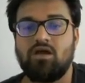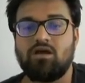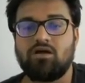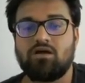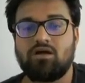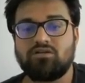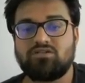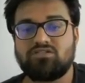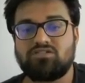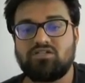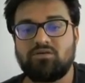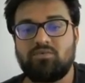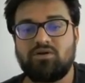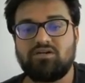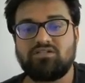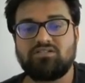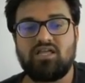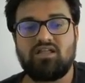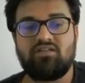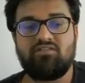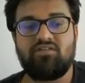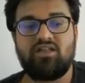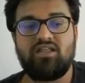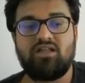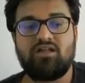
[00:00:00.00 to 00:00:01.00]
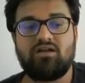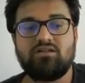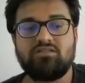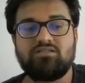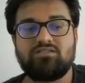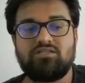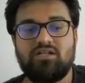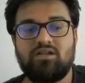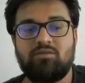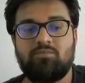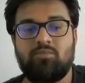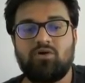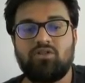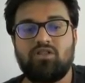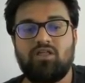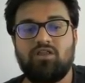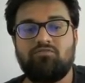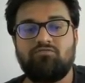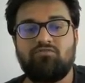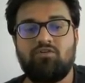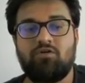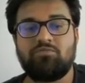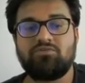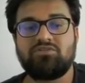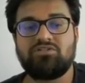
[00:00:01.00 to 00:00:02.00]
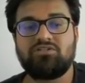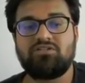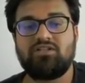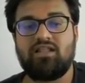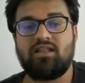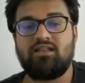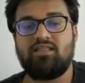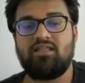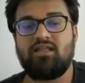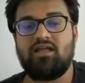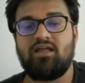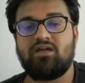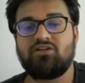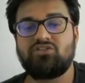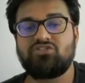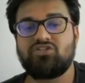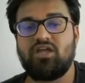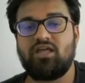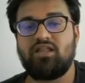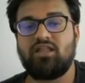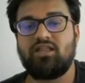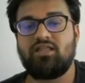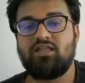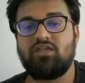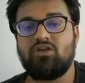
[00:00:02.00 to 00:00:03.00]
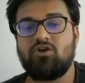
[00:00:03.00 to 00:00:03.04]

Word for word: Customers are very concerned about the information that they are sharing.